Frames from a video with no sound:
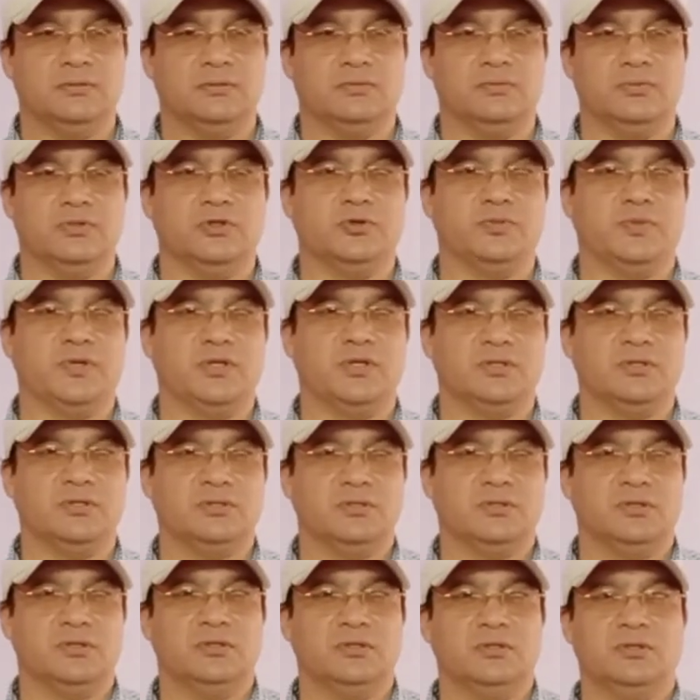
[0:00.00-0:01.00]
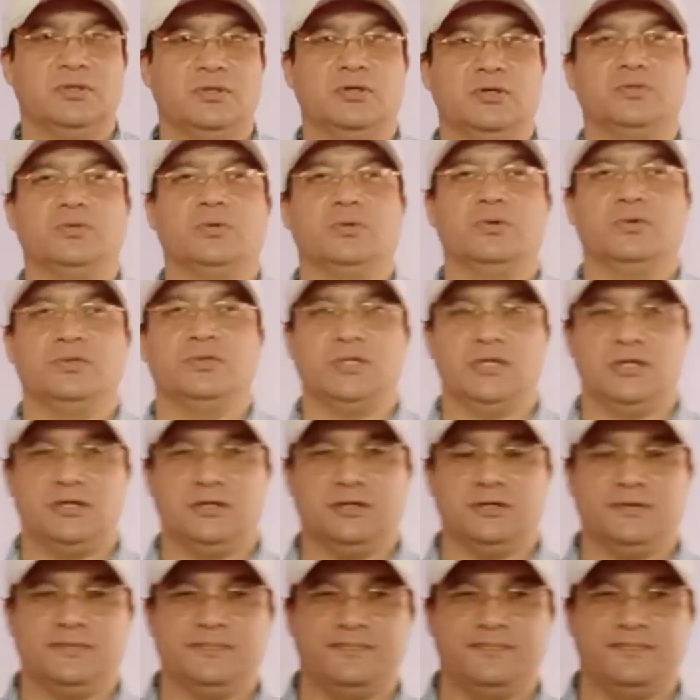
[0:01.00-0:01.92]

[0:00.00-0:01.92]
which means a solo singer.